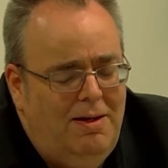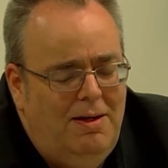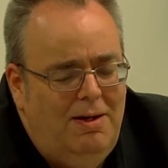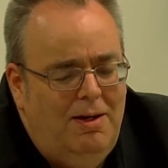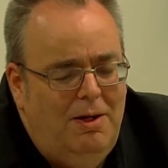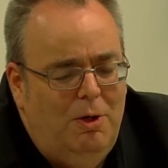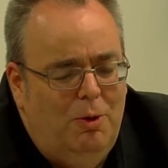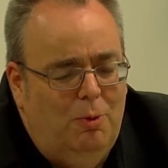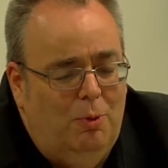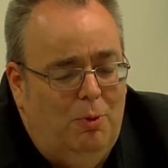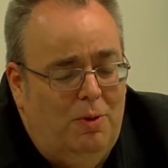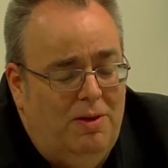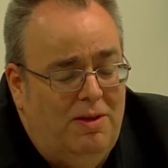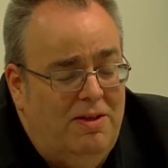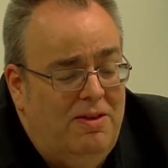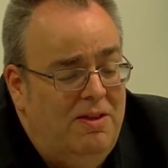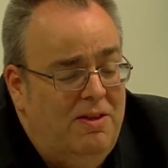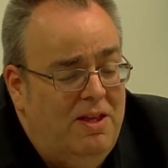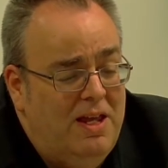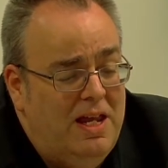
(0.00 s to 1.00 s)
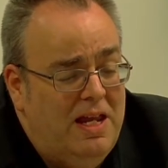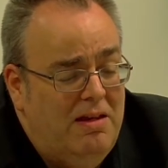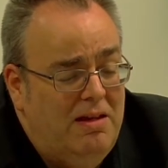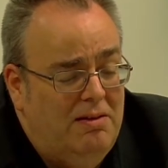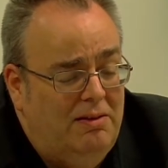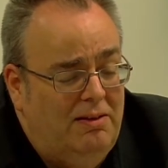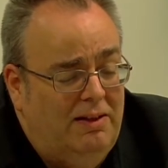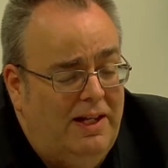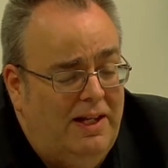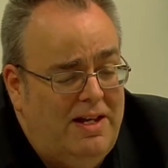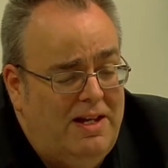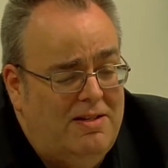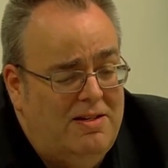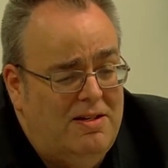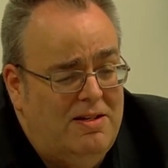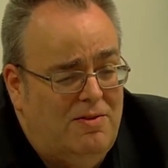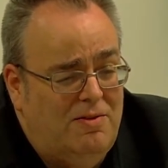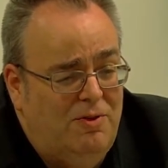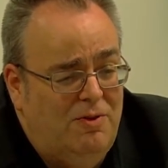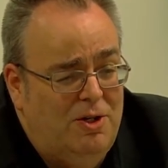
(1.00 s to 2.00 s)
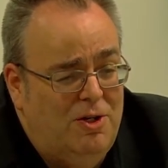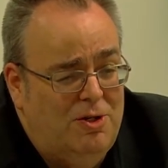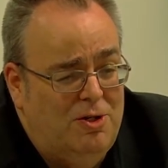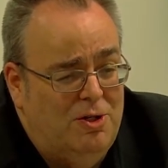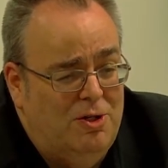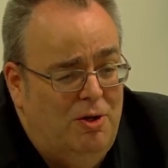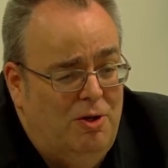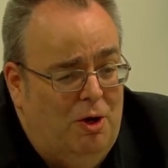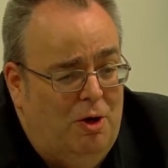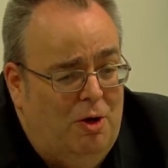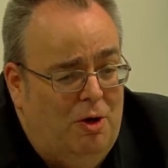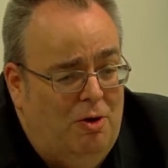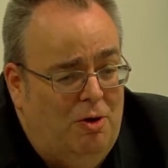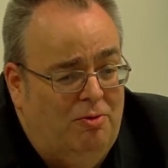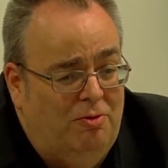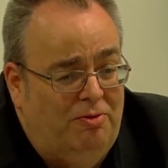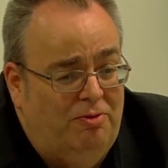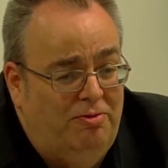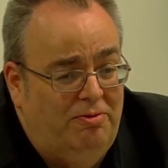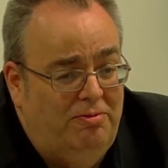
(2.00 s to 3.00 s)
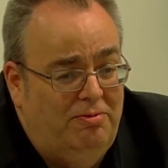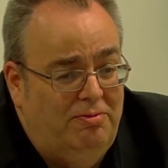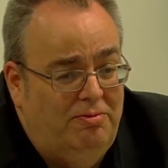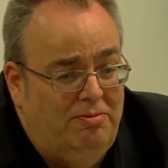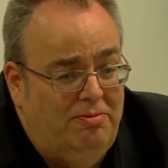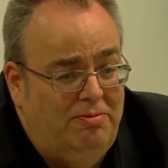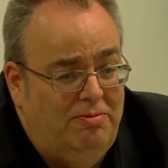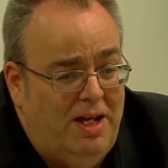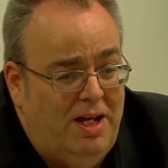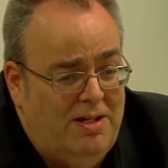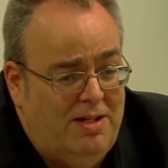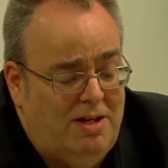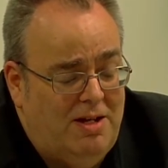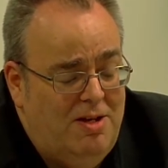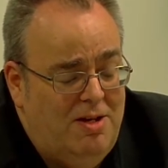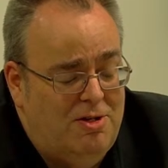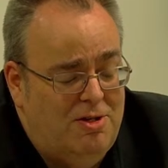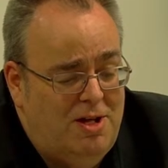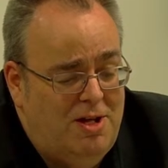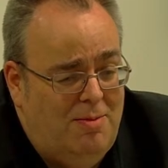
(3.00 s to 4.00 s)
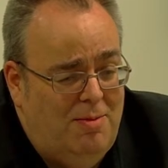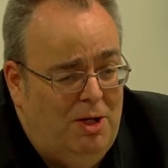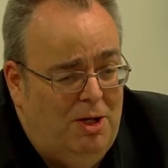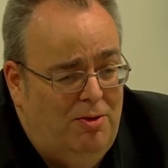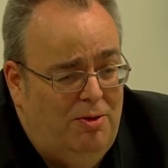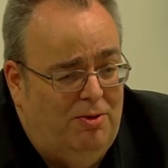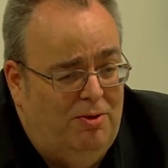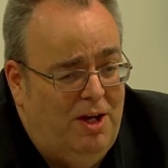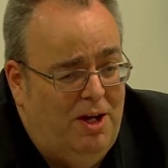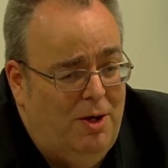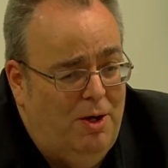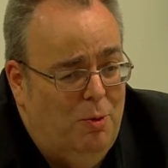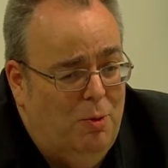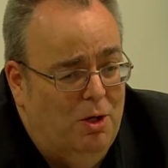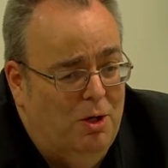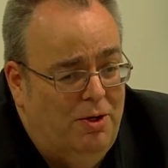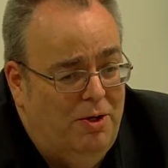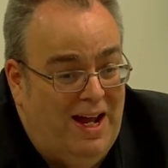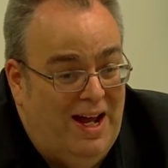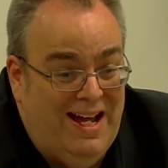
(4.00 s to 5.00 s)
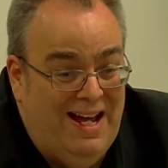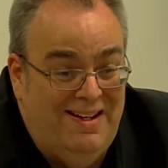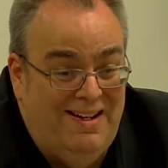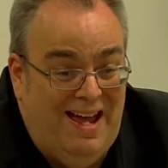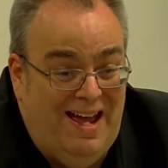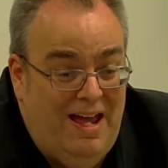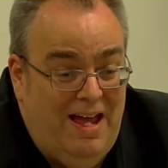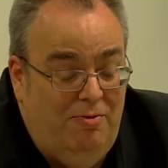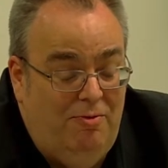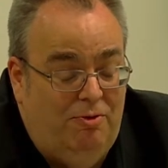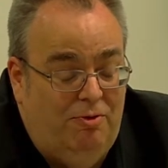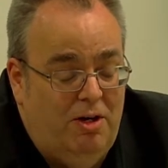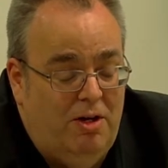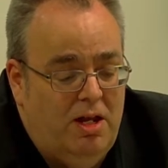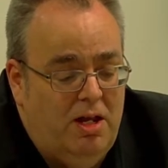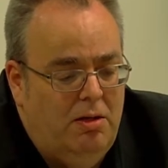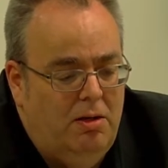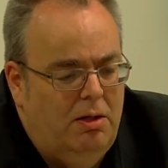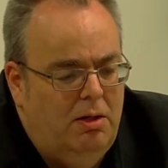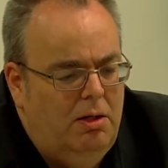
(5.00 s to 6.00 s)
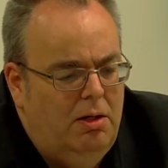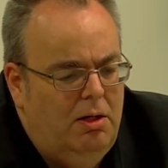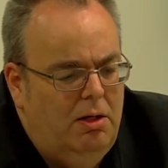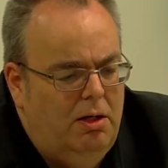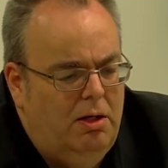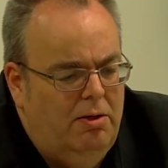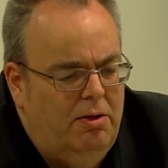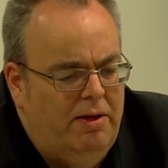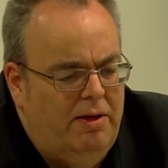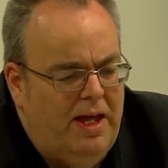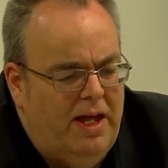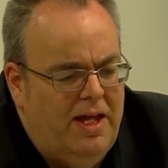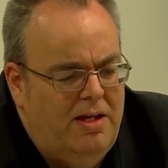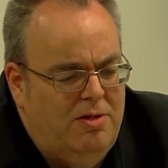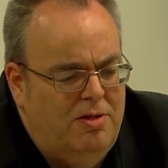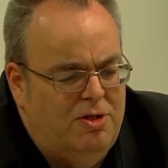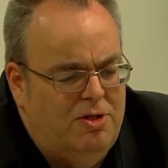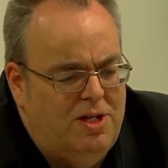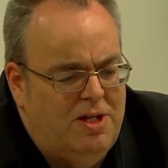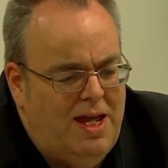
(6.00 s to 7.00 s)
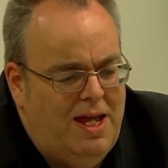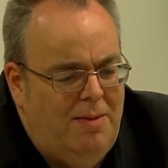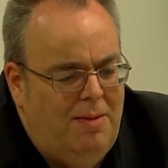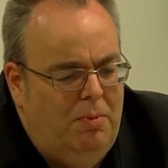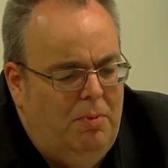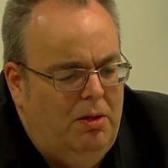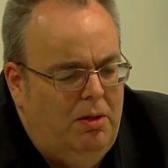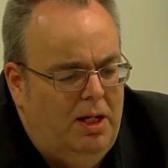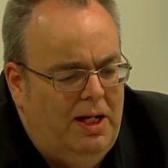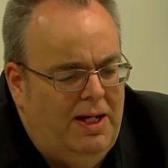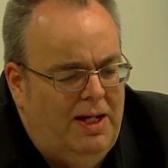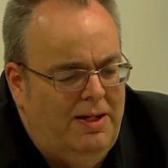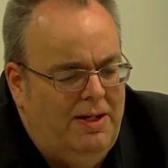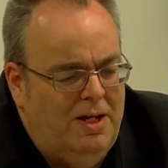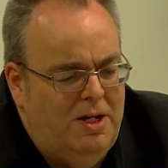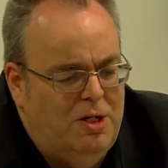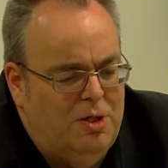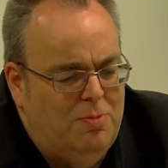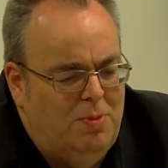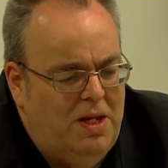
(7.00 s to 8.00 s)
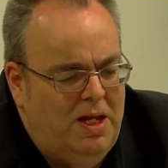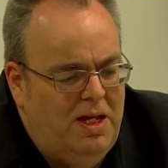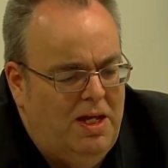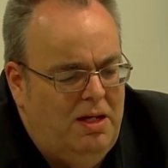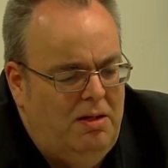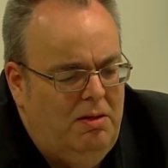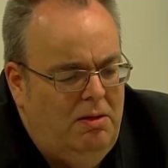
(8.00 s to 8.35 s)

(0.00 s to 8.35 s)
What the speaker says: Within the latest version of SHTM 0301 and every other HTM and HBN,